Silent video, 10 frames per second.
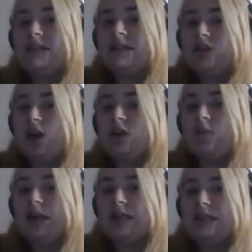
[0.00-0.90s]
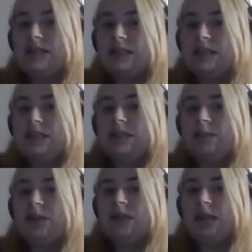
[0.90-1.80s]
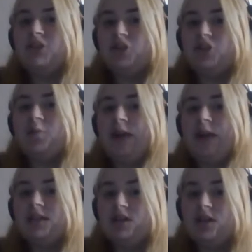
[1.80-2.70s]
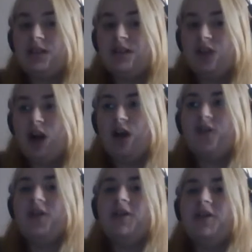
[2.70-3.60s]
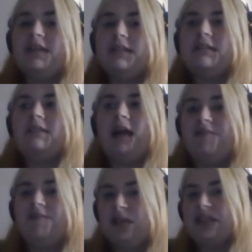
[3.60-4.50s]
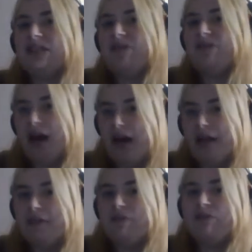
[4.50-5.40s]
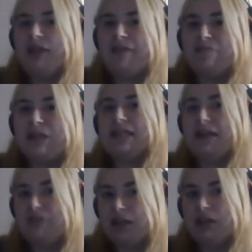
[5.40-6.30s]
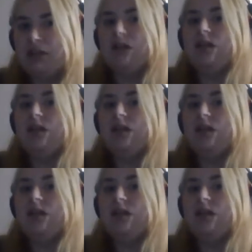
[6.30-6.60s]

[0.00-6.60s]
DVR ratings, and I mean they do ratings on DVR. There is Live plus 5, Live plus 7.